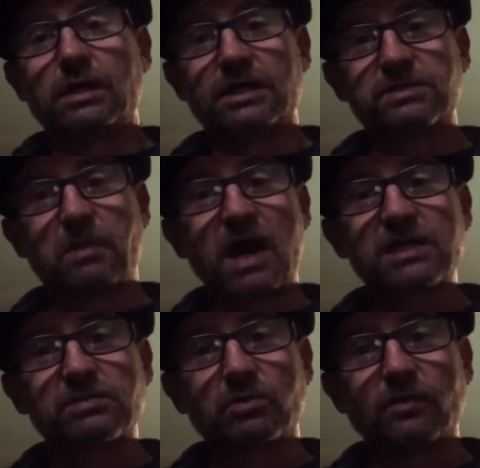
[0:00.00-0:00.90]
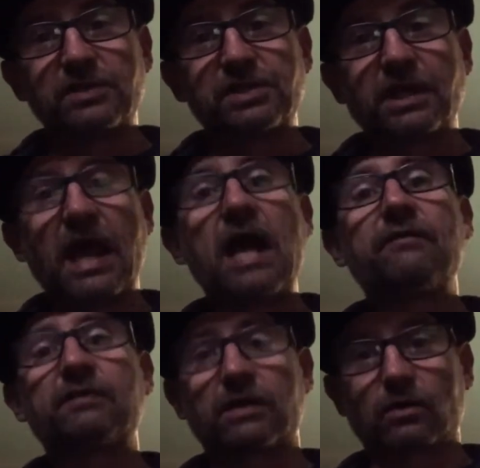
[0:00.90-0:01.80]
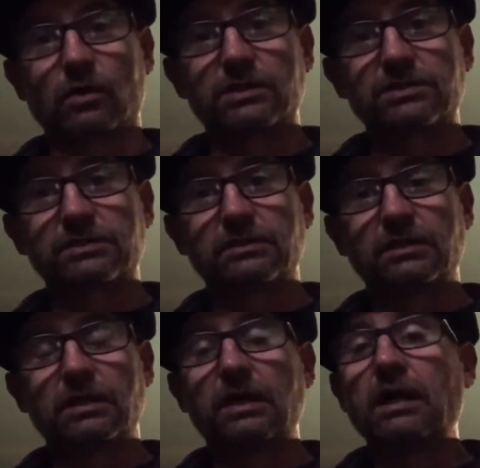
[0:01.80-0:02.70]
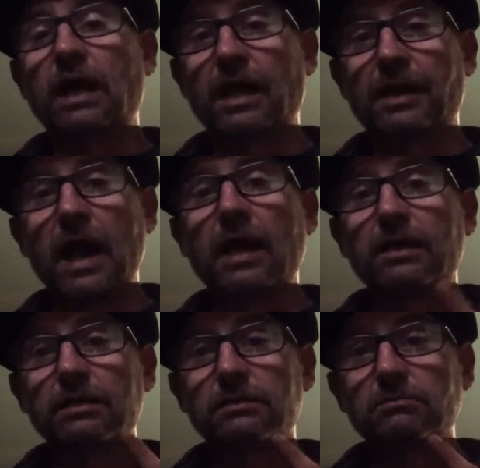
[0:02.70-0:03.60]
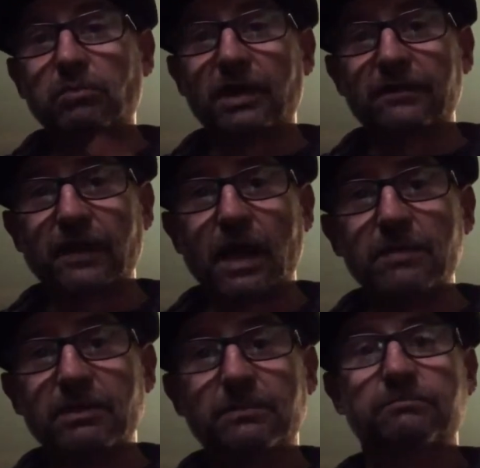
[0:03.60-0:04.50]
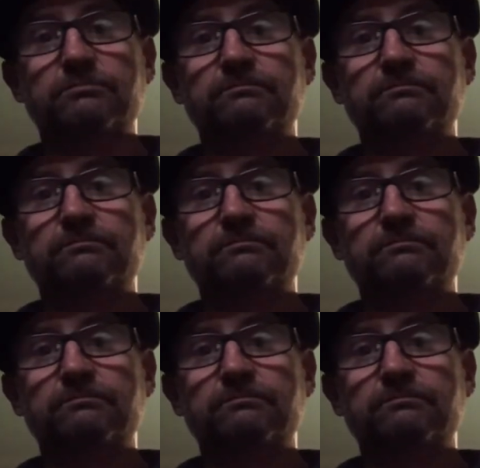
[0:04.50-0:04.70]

It is possible that she can have intercourse and not break the hymen.